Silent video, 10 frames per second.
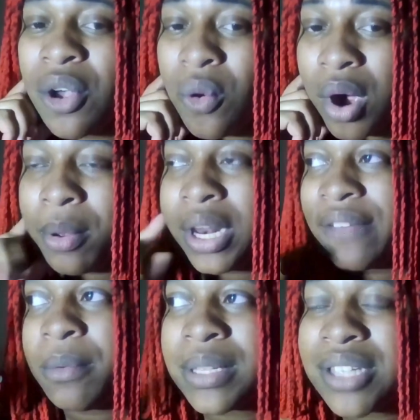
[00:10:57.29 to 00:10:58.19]
horrible, if
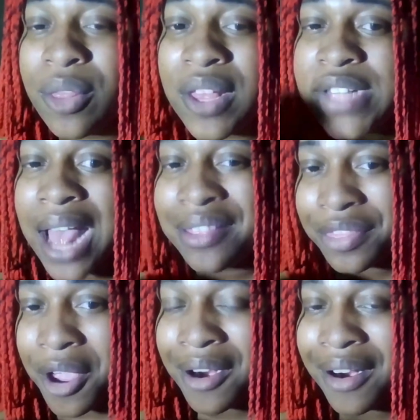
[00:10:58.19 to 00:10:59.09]
he was so this, that, and the
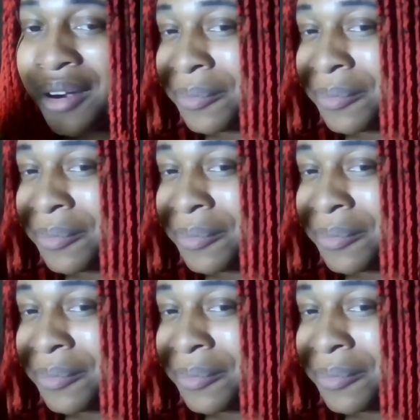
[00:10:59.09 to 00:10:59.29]
third,